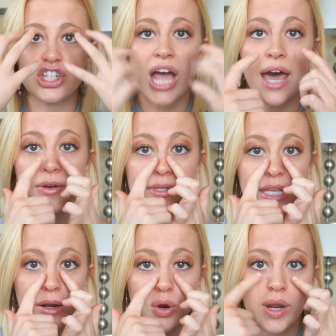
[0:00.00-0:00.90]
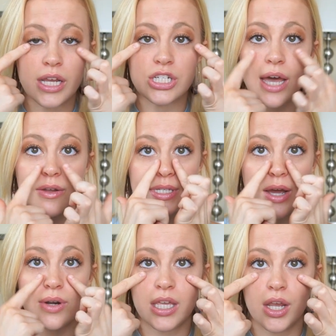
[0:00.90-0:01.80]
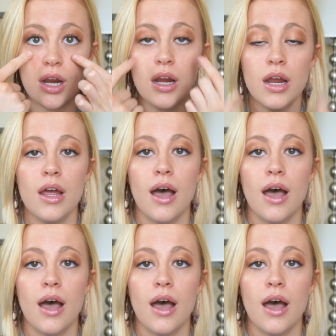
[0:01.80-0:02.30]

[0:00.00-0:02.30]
shadows and create shadows down here.